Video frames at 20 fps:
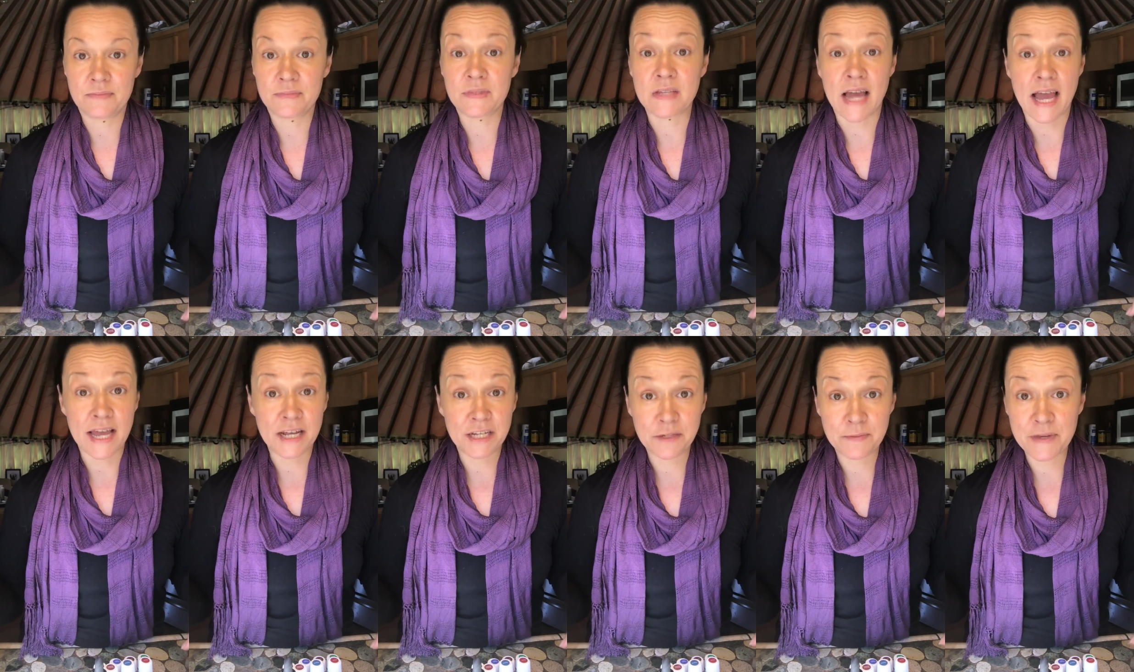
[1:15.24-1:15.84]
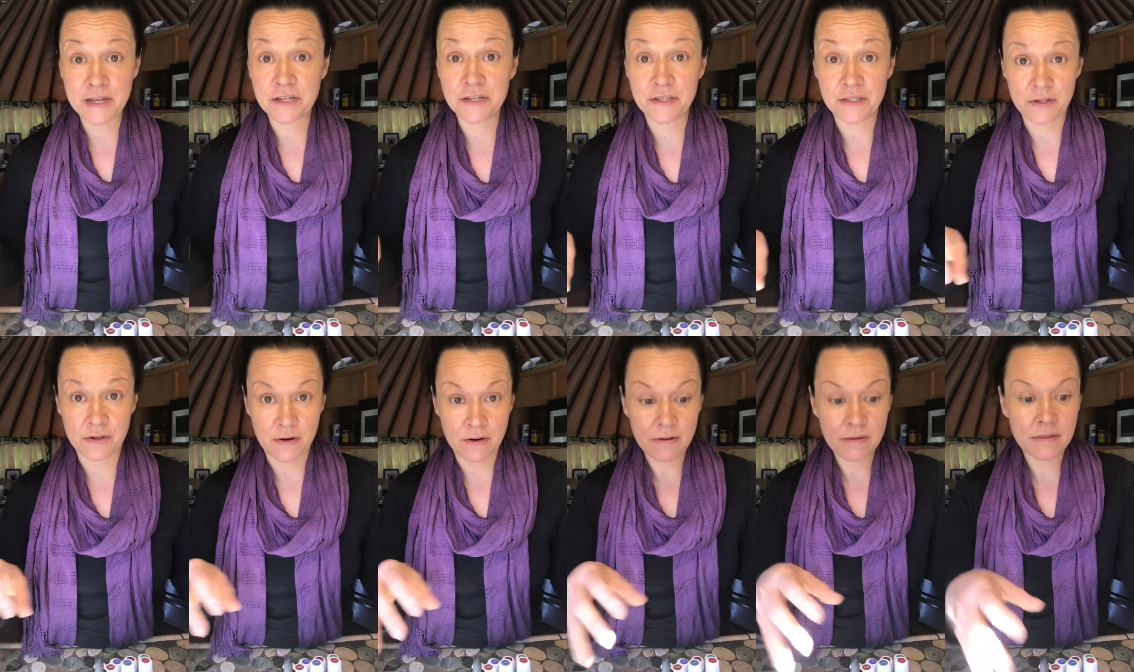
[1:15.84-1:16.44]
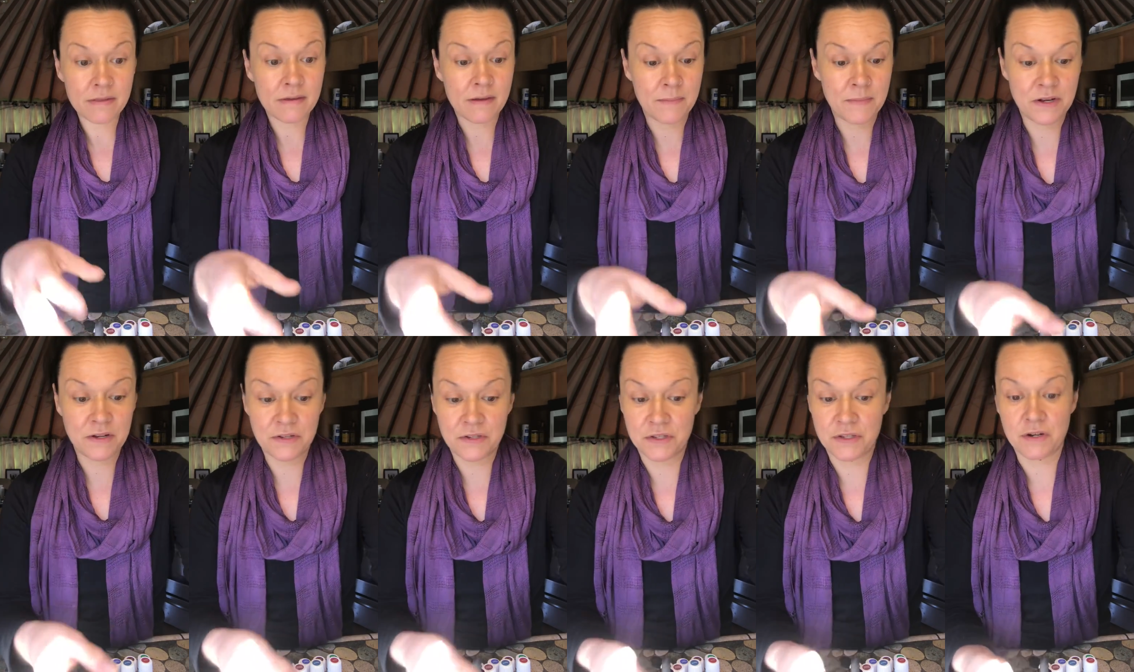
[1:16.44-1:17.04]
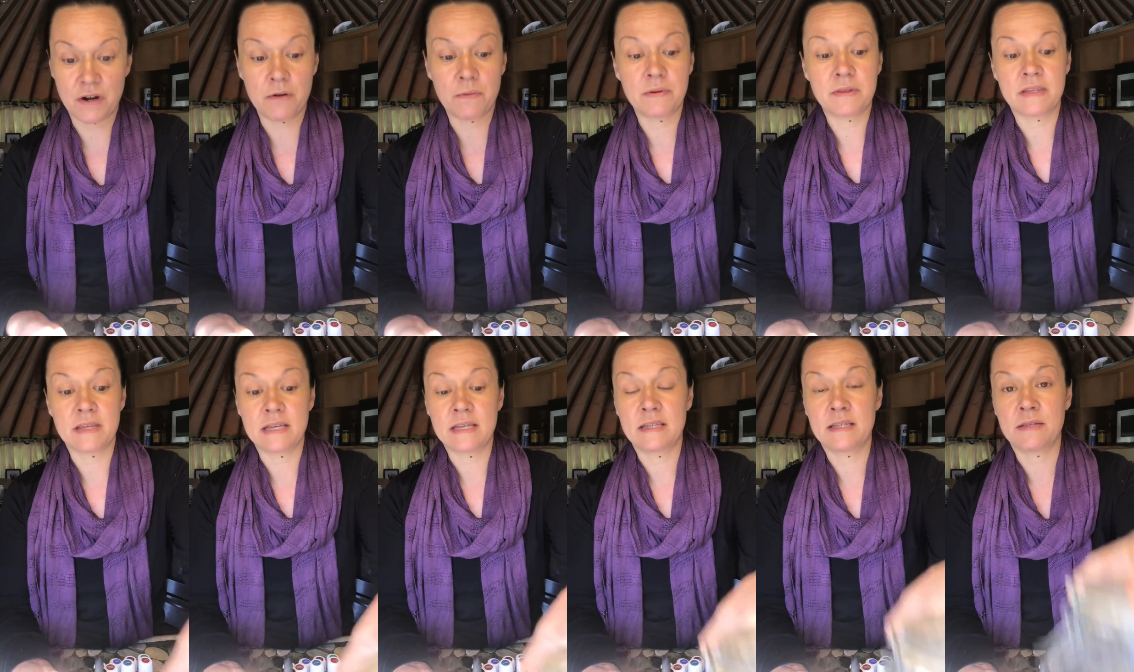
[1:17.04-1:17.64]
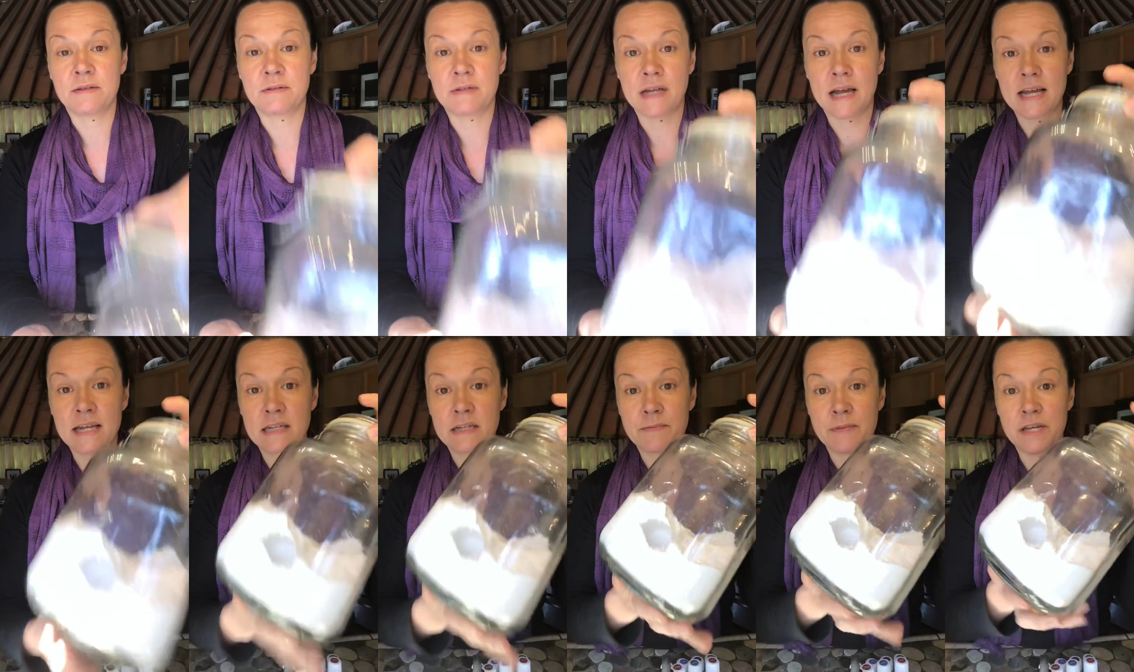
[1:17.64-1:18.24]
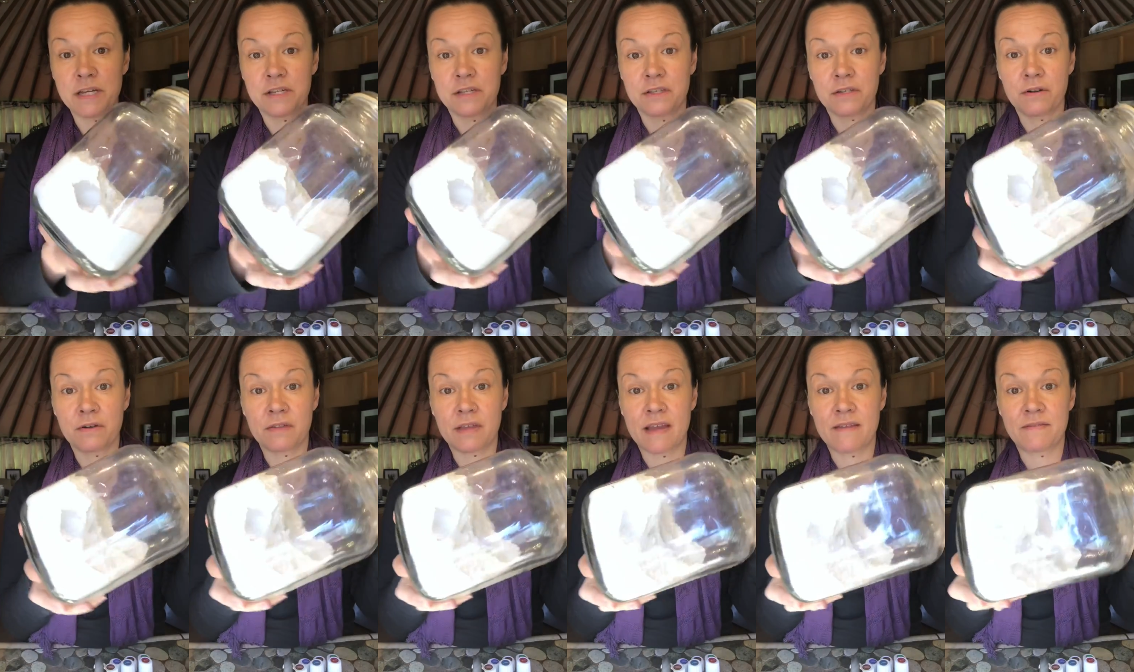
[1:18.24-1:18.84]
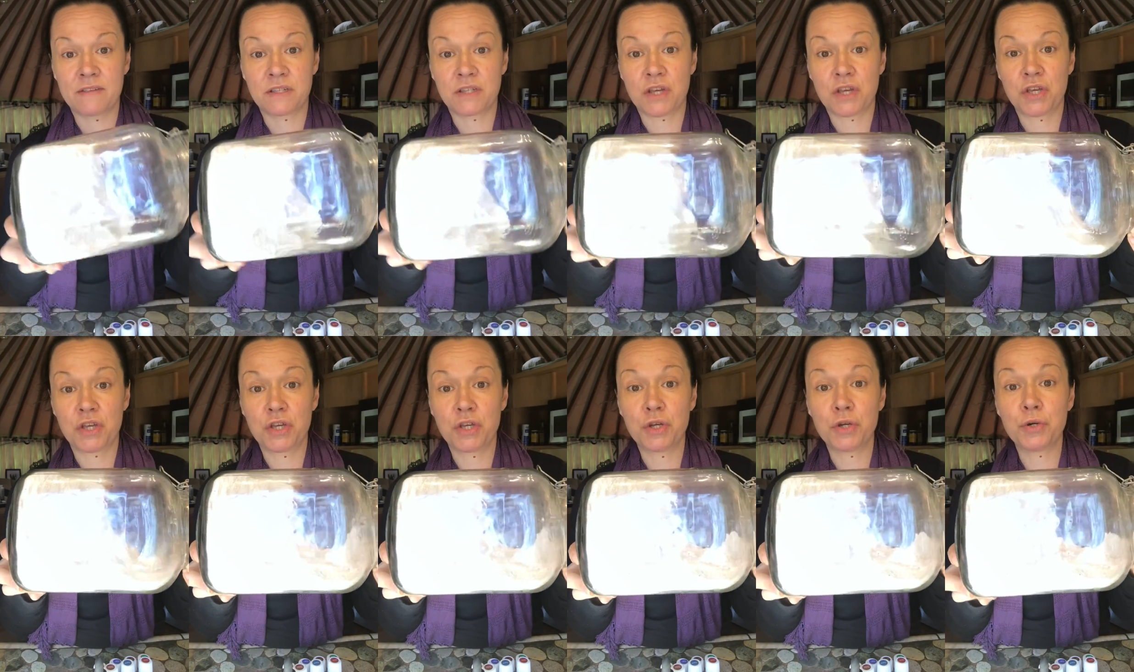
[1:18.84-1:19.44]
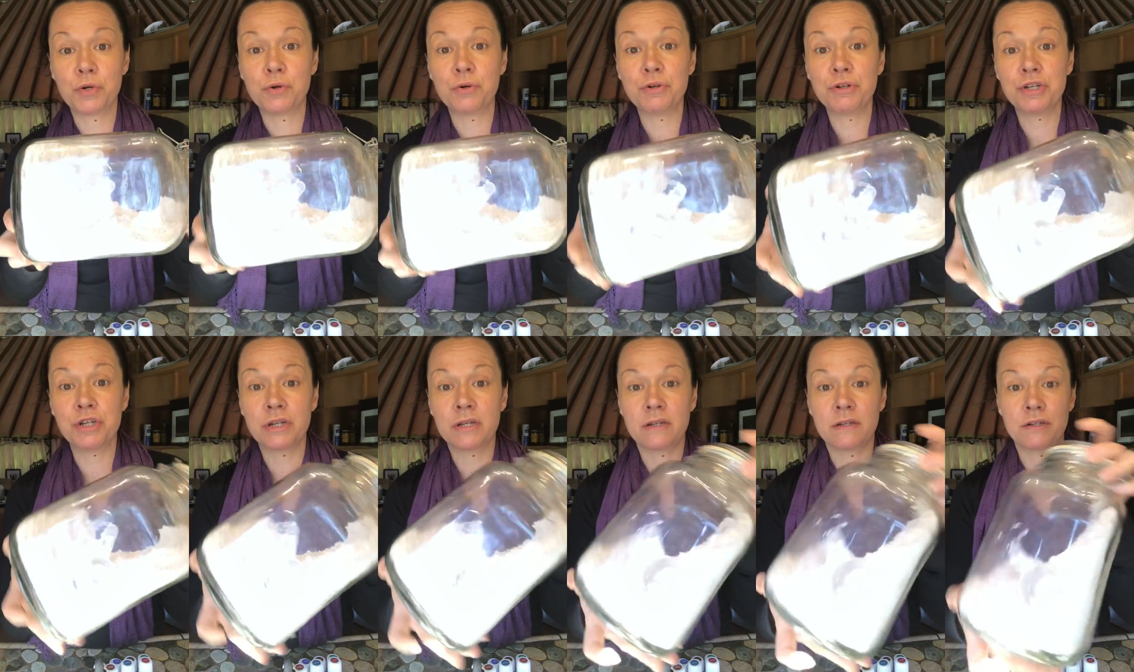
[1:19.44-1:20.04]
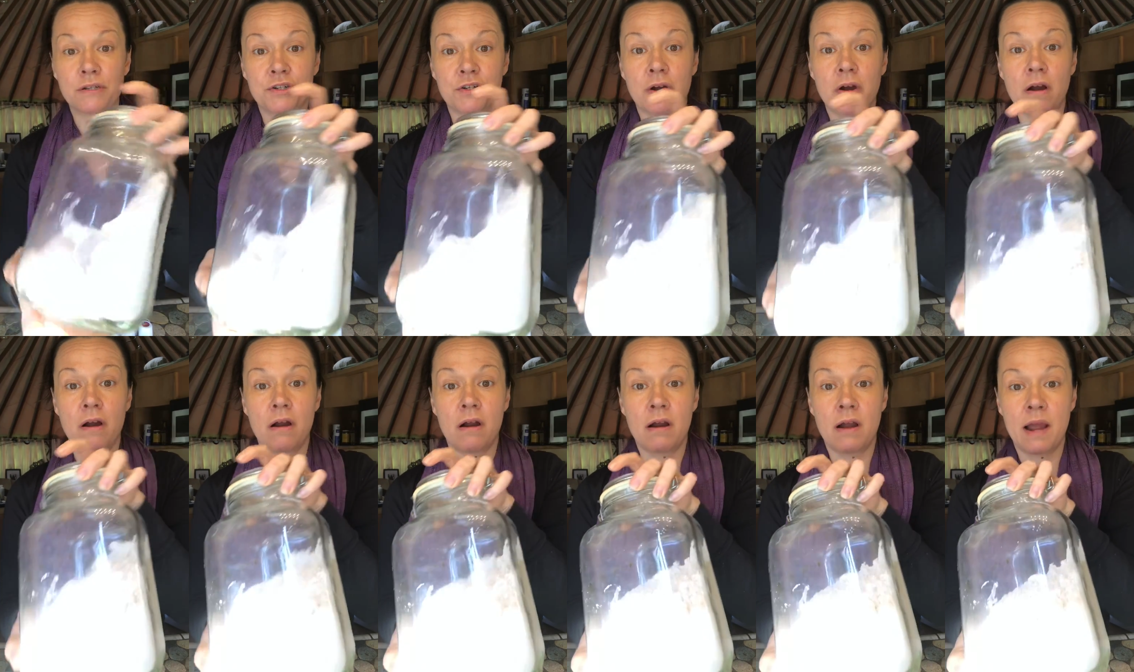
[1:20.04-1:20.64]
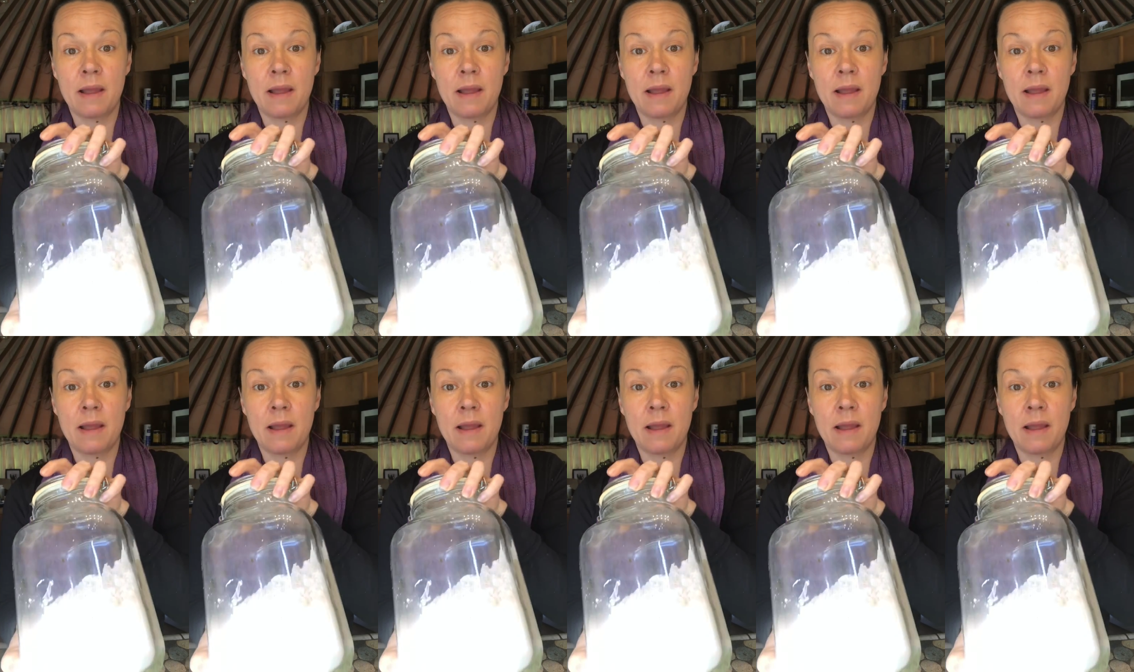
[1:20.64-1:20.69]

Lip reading: diatomaceous earth, I'm going to just start with this. So diatomaceous earth, I have this huge jar.